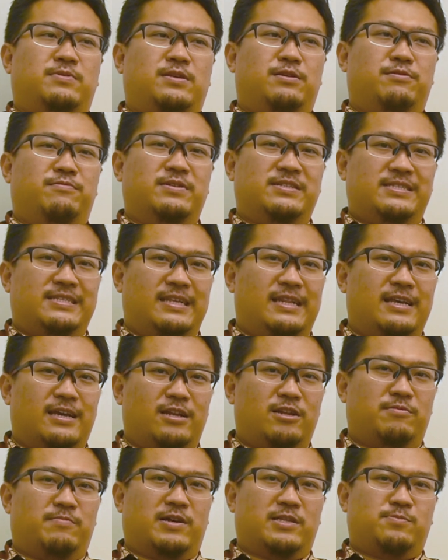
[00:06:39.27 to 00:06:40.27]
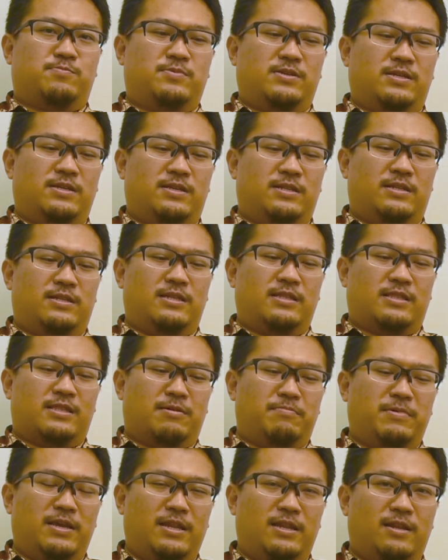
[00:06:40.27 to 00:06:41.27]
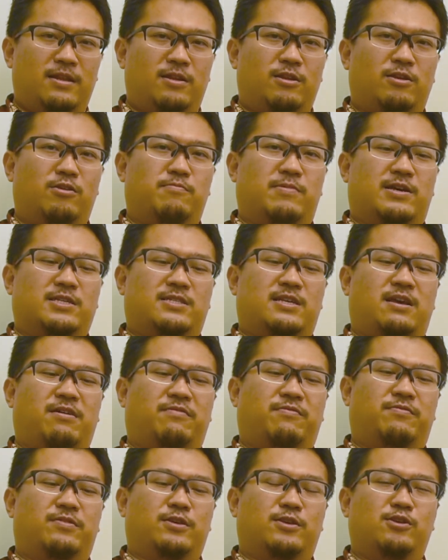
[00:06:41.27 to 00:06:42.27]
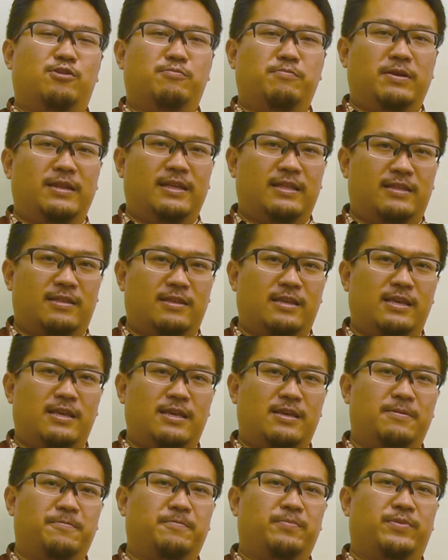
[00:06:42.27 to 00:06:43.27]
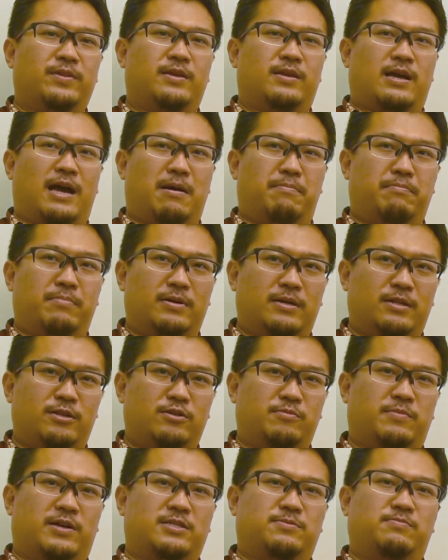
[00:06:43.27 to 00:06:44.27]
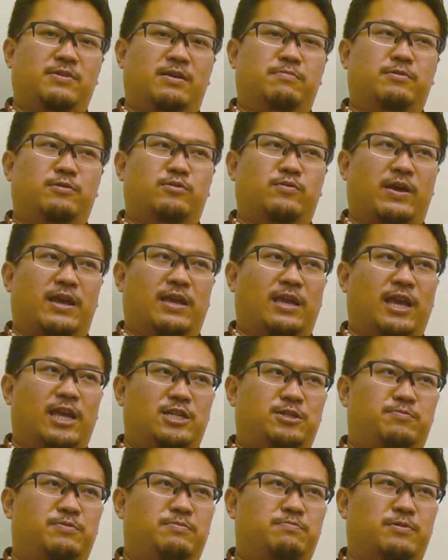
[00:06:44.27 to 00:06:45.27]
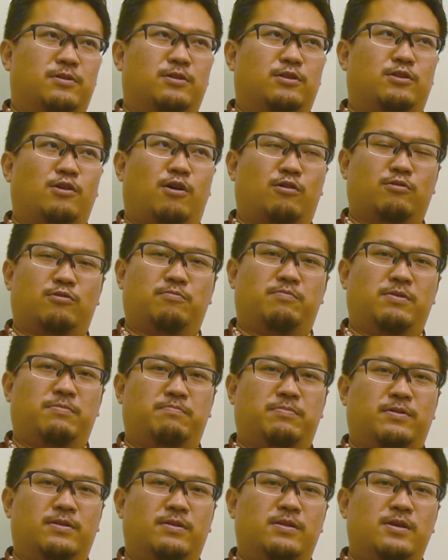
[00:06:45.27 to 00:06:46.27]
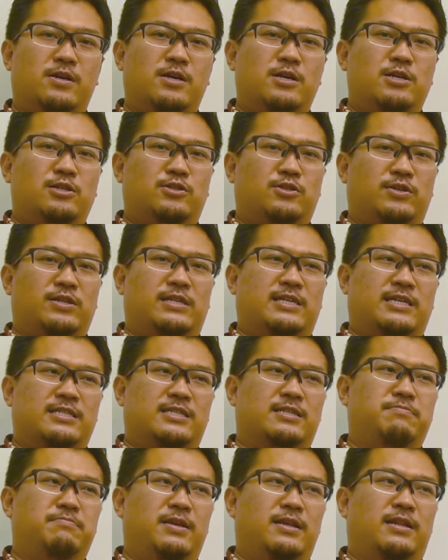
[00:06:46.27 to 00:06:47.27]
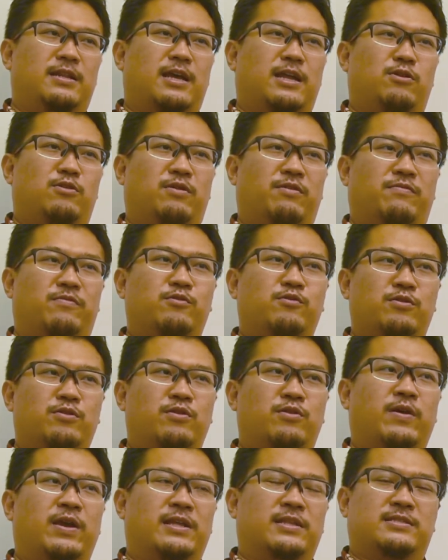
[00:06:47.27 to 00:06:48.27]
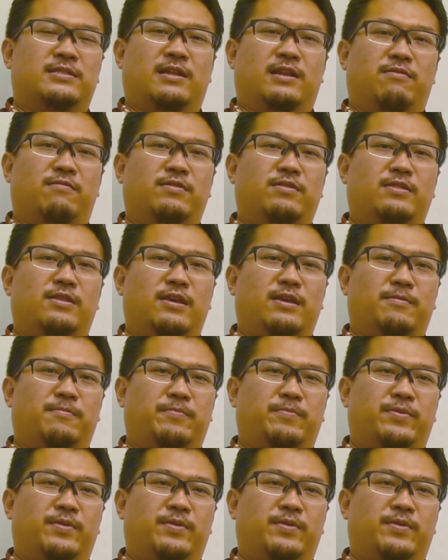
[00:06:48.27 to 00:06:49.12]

be resilient, you must be determined, you must have the humility, humble, you must be able to engage people, talk to people. So it doesn't mean that you have good grades and everything,